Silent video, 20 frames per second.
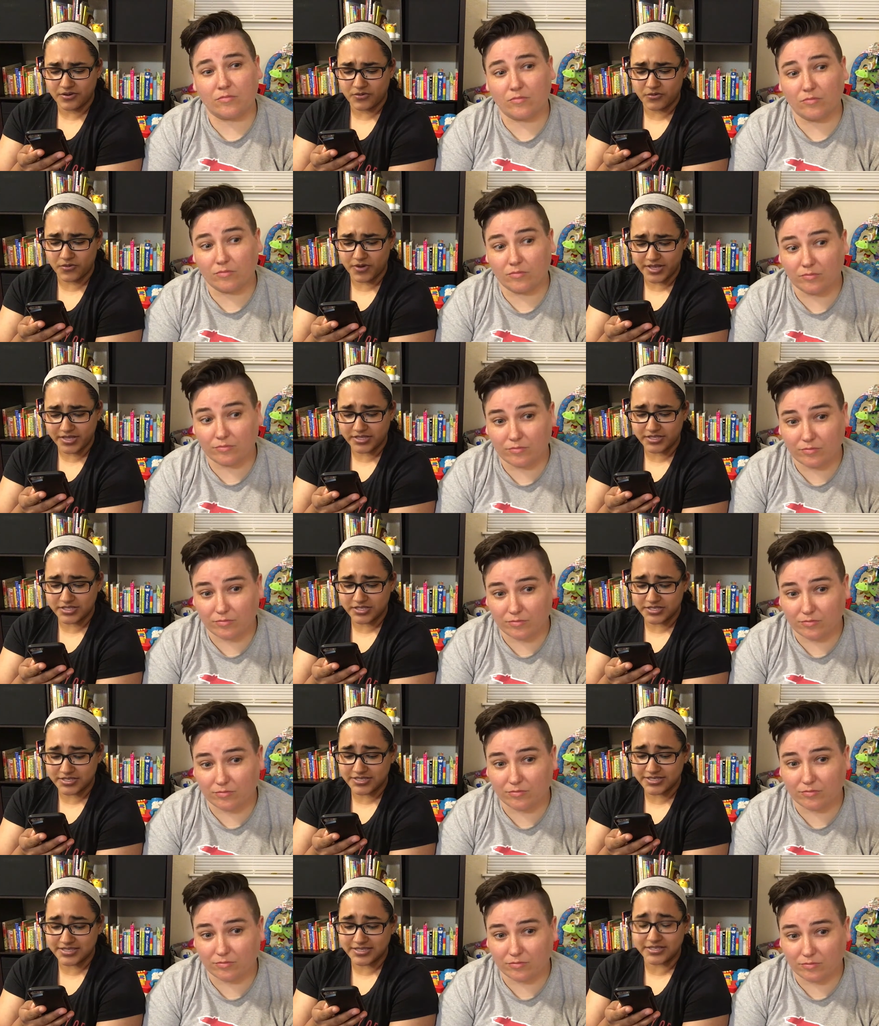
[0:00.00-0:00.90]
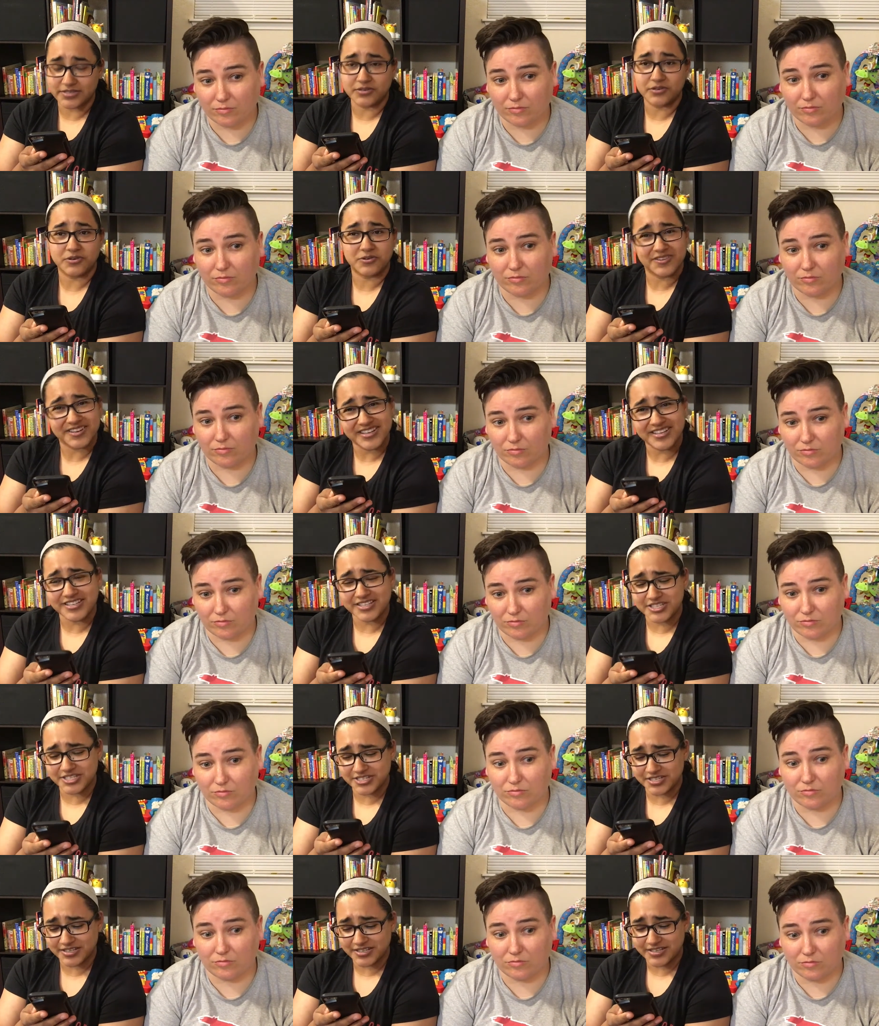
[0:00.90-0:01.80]
Speaker 1: What does the
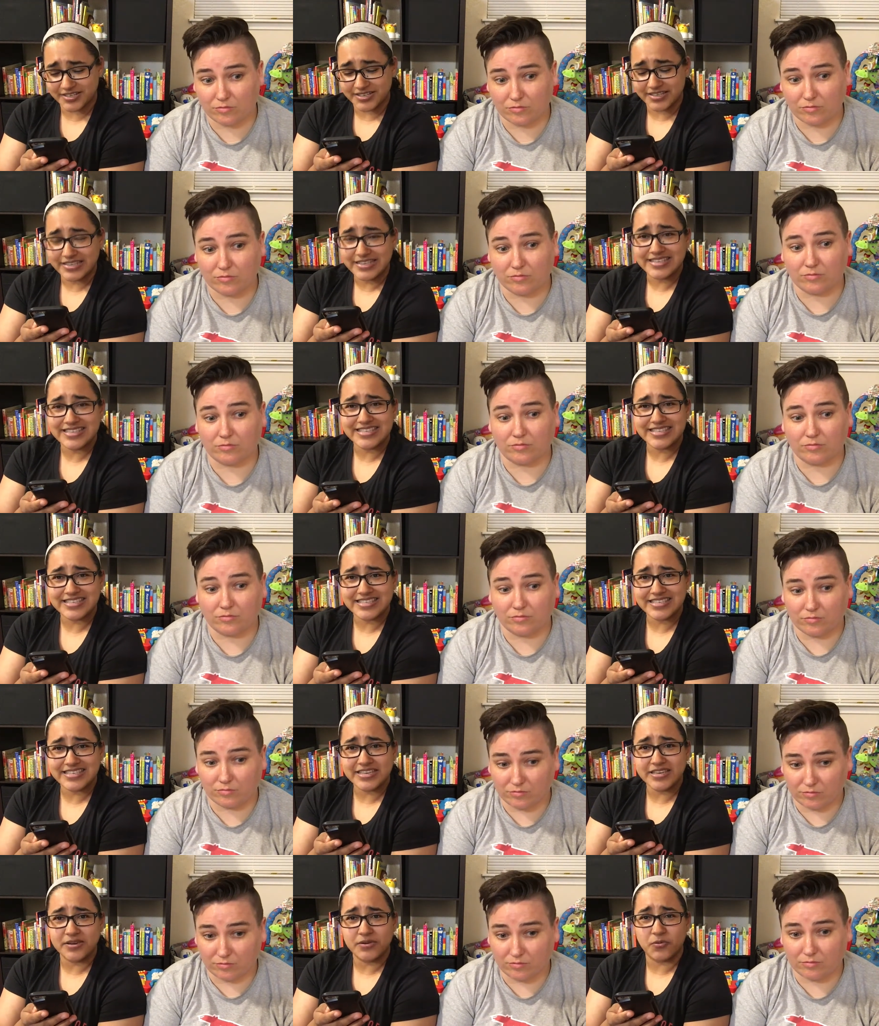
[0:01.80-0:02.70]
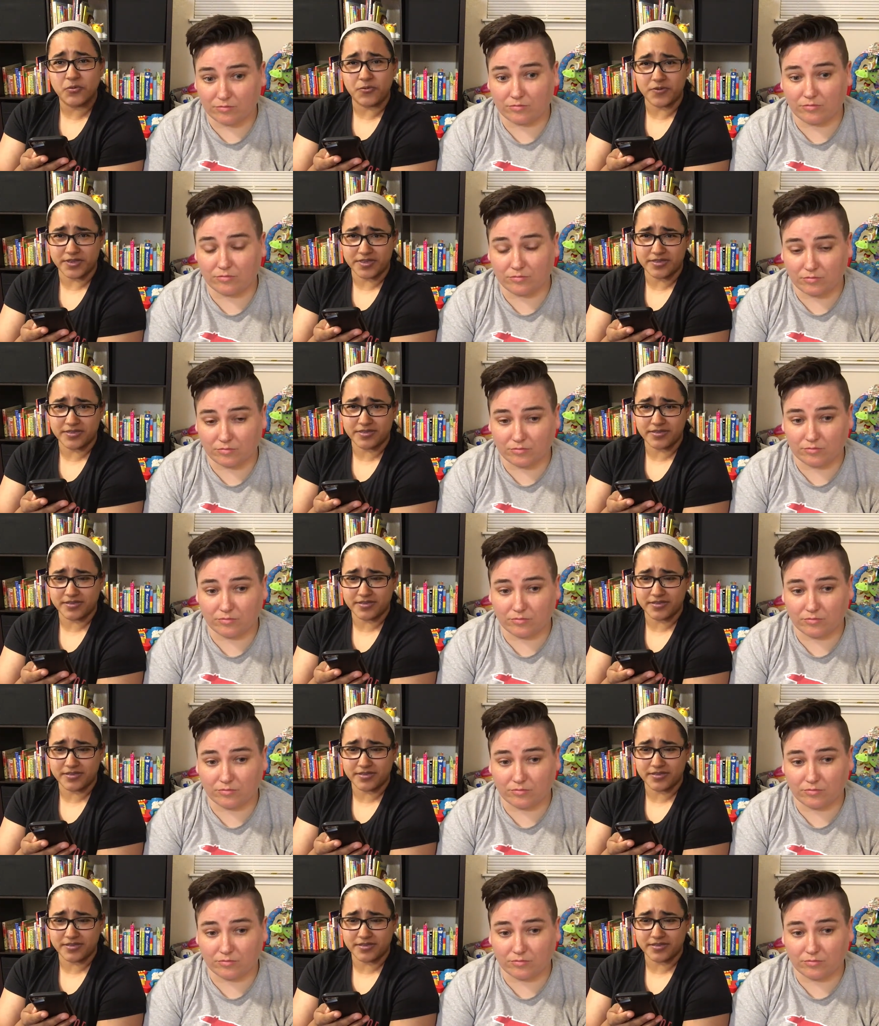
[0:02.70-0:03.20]
Grinch see with?